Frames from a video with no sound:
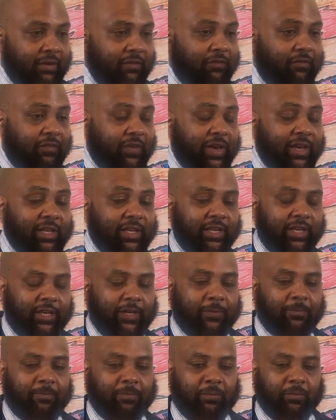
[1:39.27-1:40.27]

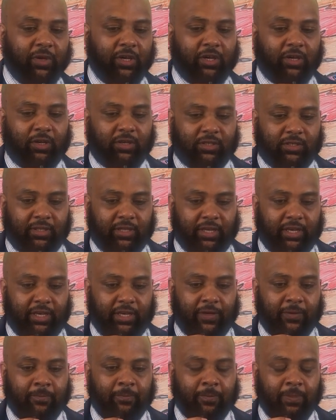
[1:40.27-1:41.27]
failing because
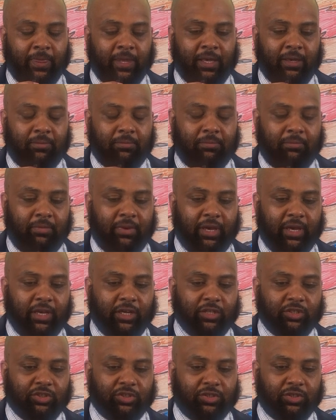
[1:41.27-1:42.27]
they
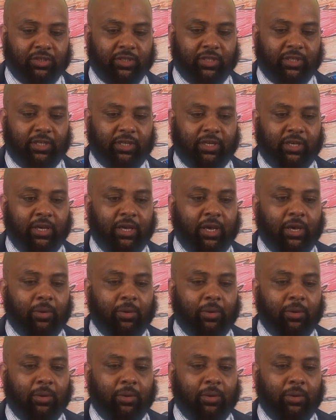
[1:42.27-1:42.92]
majorly